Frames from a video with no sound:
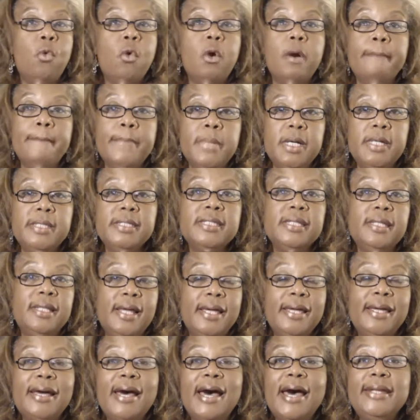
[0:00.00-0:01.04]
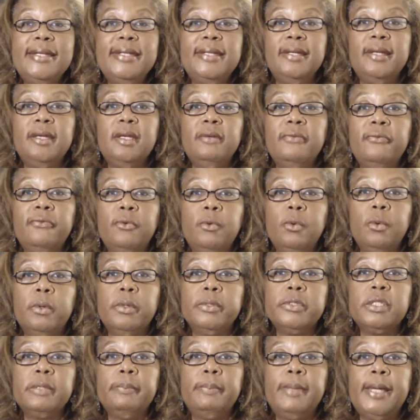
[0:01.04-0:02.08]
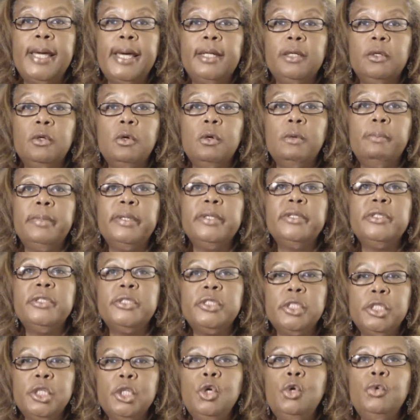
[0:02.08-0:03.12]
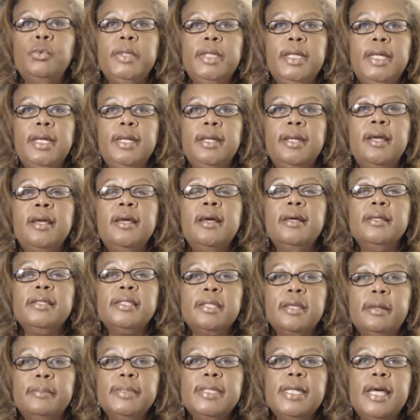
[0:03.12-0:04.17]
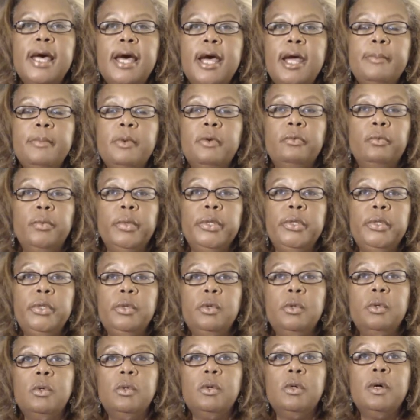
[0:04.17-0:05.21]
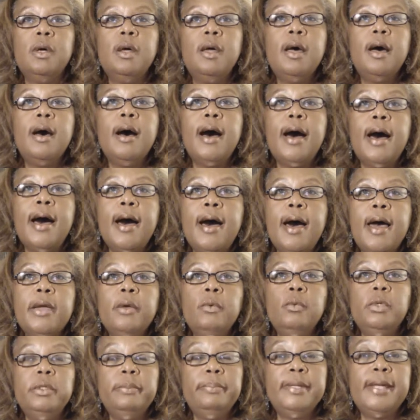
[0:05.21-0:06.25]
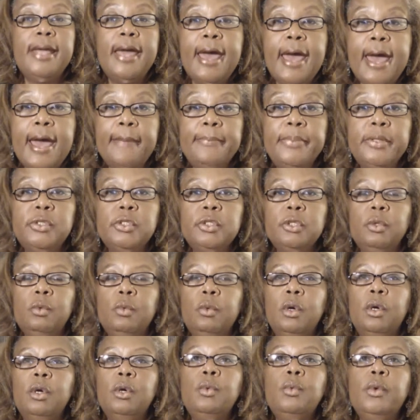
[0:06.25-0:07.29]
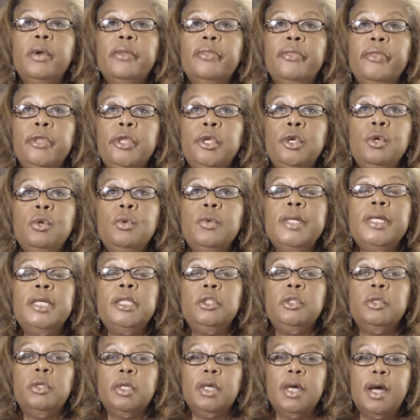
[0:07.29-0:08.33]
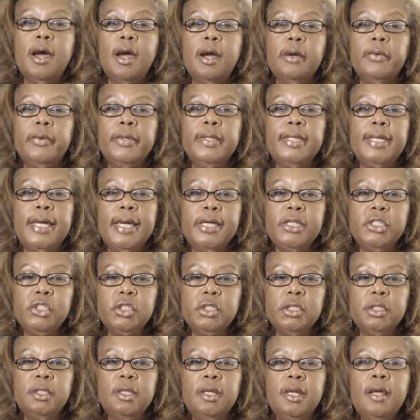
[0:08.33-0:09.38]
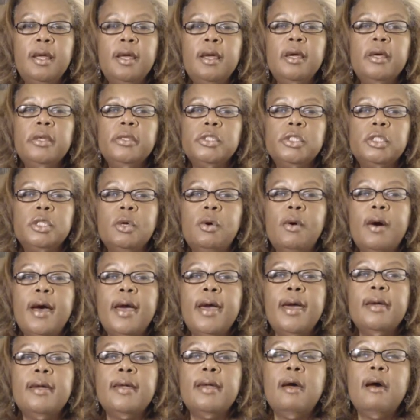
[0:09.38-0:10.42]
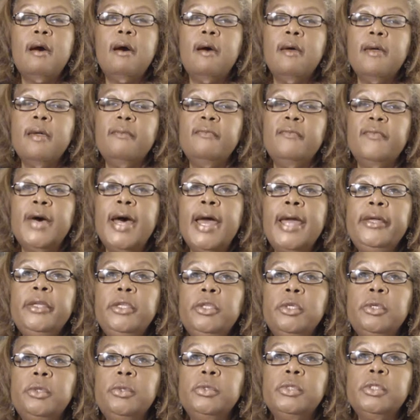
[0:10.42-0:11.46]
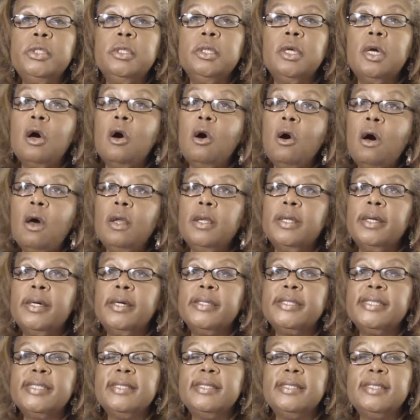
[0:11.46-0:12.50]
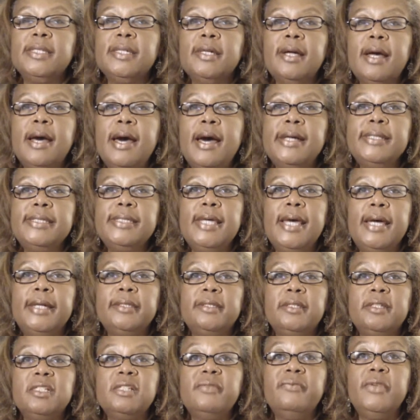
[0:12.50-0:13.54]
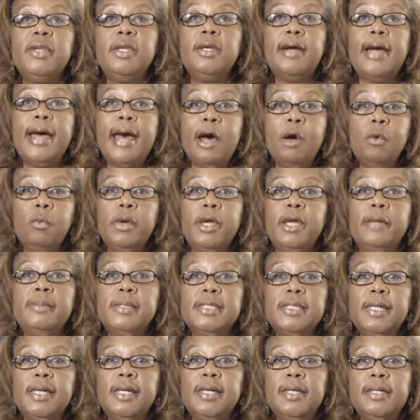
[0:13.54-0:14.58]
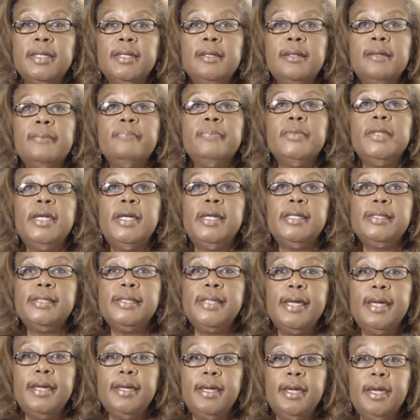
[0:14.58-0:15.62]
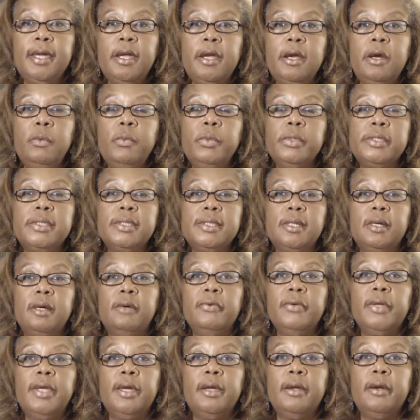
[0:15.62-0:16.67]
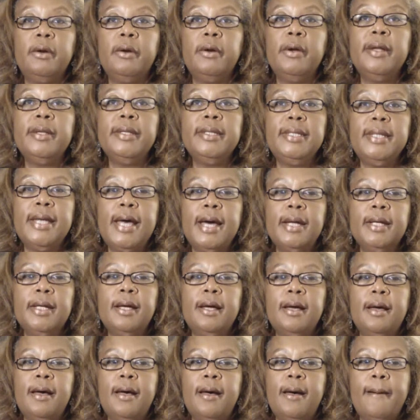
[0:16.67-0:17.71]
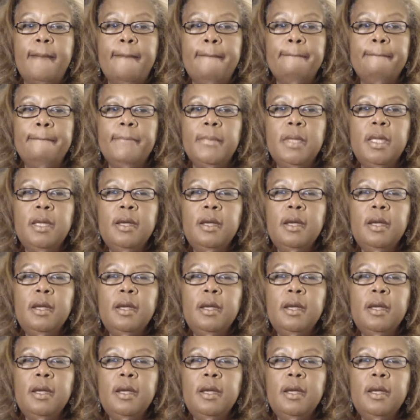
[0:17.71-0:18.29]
4 months like I did for sabbatical, but still need some time of renewal. I would be happy to work with you in your congregation, so I invite you to call us and to contact us via our website at takecarewithselfcare.com.